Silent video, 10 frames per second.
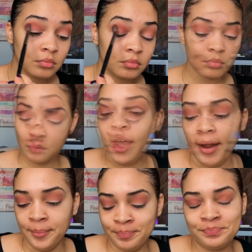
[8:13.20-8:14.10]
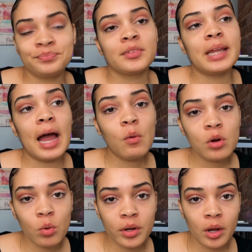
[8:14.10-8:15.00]
Okay, now we're
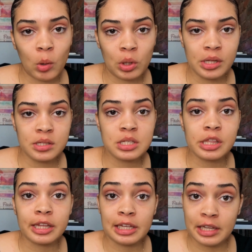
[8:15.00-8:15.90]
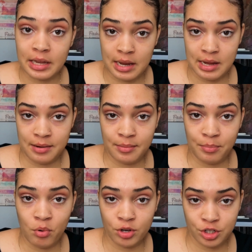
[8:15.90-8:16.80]
going on to the lid
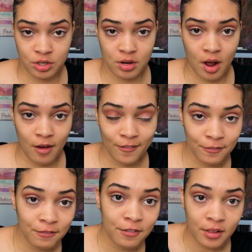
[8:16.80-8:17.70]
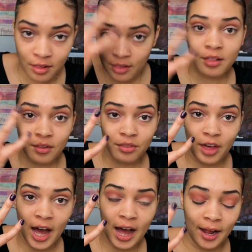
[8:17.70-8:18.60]
portion of
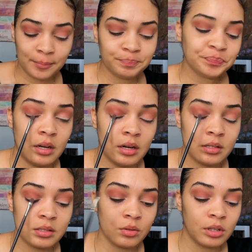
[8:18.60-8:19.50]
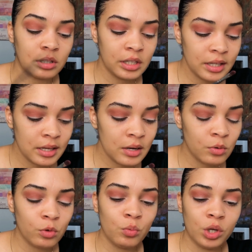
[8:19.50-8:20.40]
the eye. So the lid,
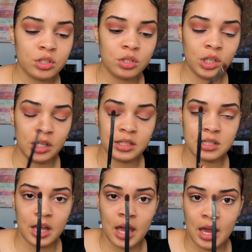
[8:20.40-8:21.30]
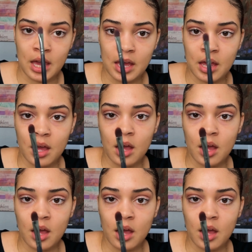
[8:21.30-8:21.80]
we want to get a